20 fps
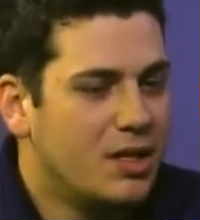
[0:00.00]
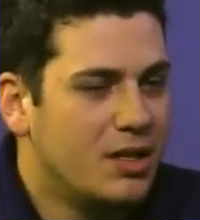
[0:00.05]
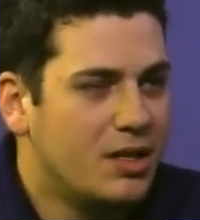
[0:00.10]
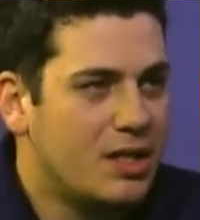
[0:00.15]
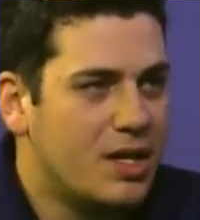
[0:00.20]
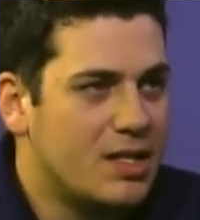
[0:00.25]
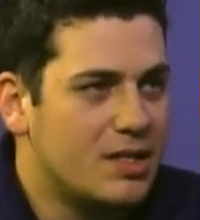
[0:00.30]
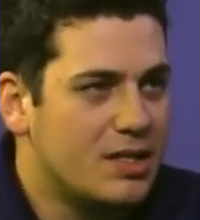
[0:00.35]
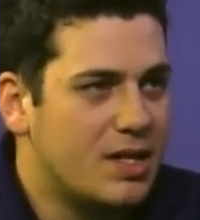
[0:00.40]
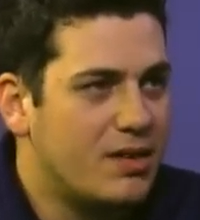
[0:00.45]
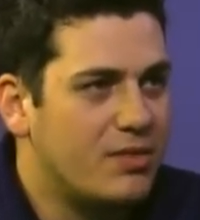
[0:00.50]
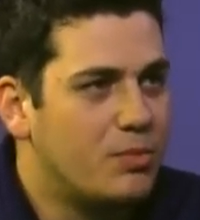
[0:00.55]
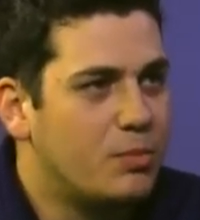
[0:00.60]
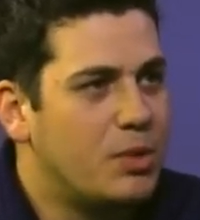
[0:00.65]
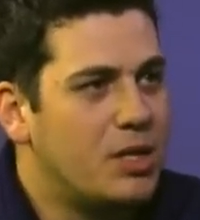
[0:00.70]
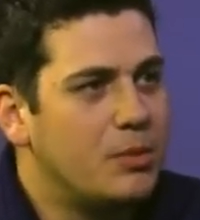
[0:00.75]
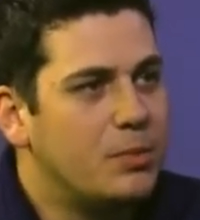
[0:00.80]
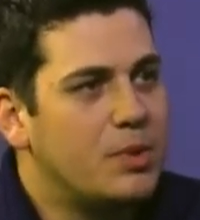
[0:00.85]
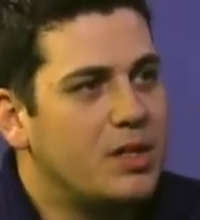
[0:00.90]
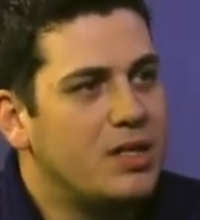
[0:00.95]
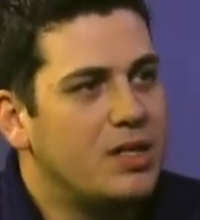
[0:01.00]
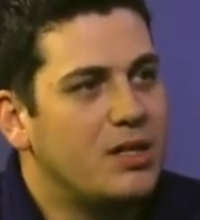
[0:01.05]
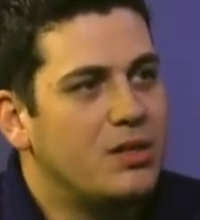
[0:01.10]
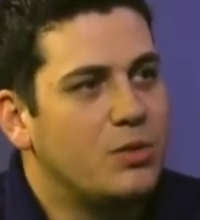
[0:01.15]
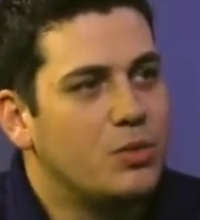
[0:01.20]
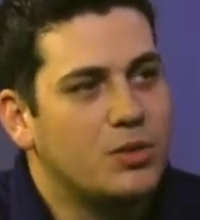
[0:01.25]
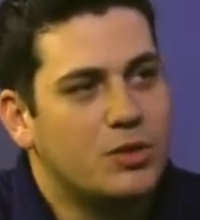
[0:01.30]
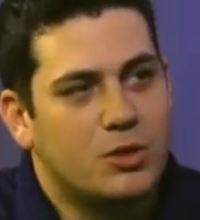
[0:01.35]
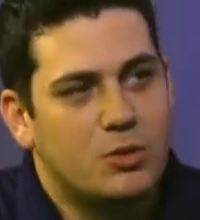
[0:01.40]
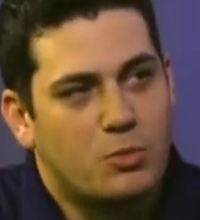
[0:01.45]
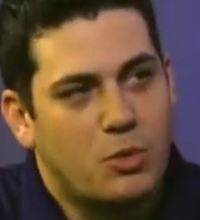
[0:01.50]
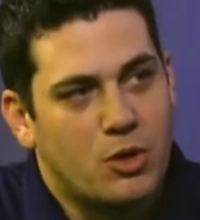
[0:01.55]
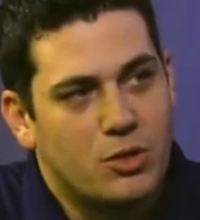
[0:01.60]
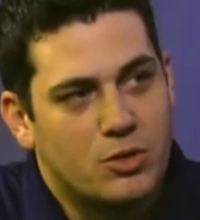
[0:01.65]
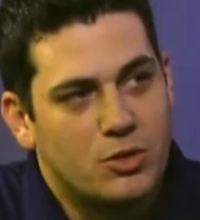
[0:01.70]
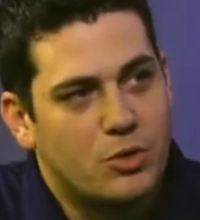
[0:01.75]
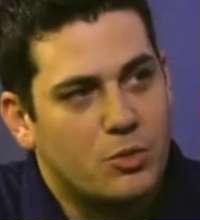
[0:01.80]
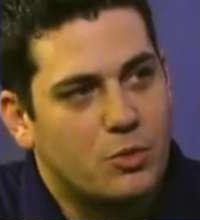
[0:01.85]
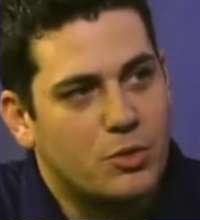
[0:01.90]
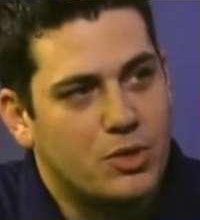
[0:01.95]
guys have PPE, which is
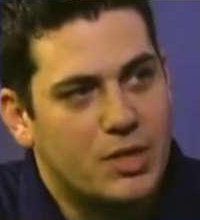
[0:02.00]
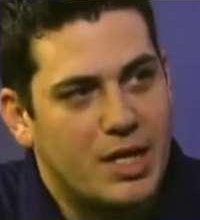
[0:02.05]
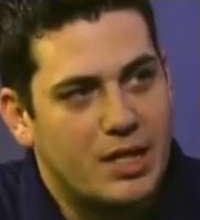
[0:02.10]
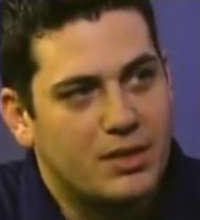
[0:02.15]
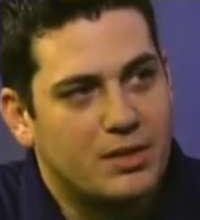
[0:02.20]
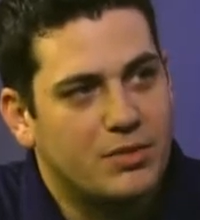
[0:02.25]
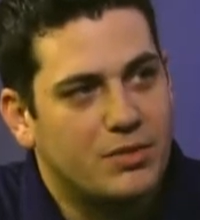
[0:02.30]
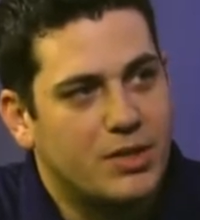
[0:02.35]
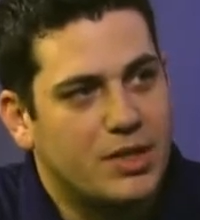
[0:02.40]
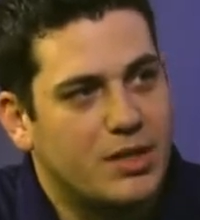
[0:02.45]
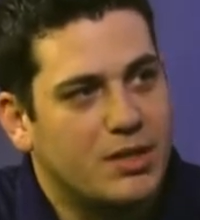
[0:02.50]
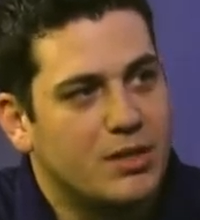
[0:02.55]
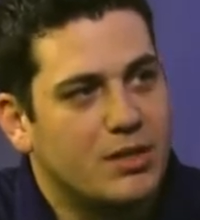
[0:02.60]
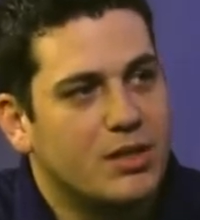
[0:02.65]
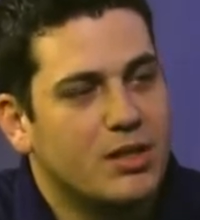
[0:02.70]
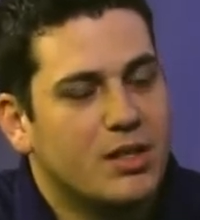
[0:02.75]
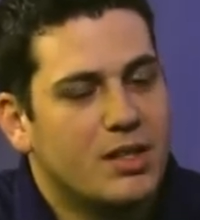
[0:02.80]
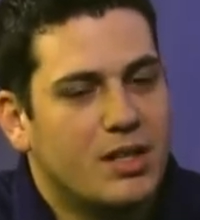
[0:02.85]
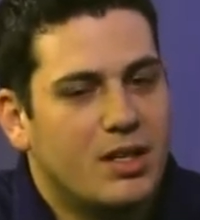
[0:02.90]
personal protective gear.